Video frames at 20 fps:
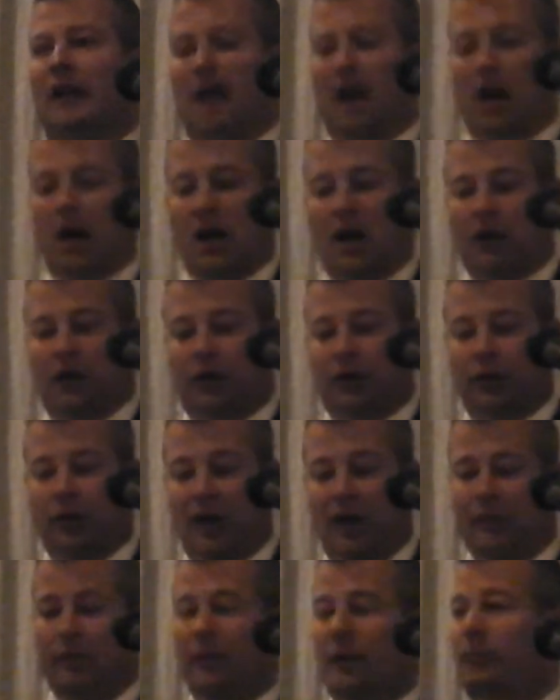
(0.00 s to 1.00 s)
to
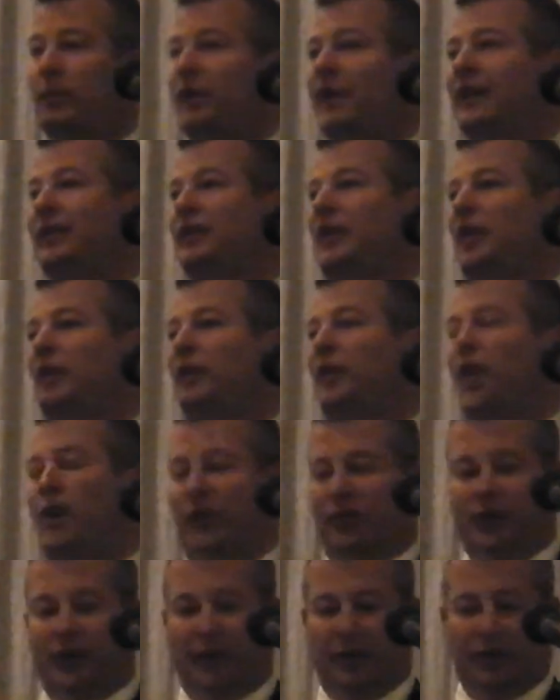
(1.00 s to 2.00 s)
ever be placed on
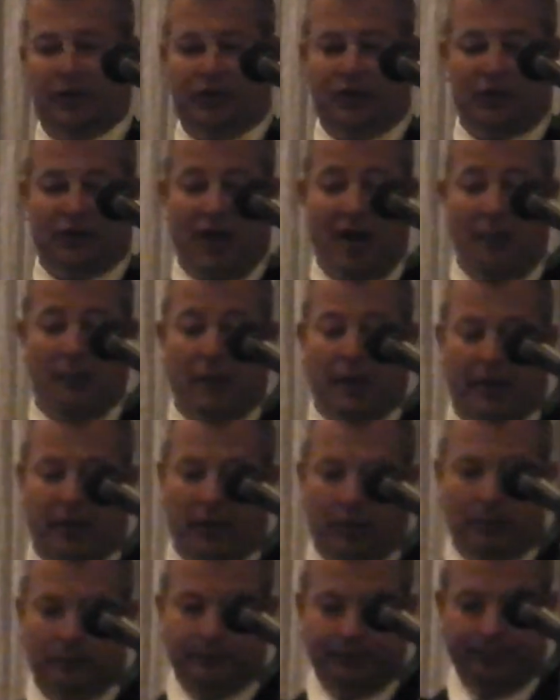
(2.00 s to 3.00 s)
varsity since I've been here.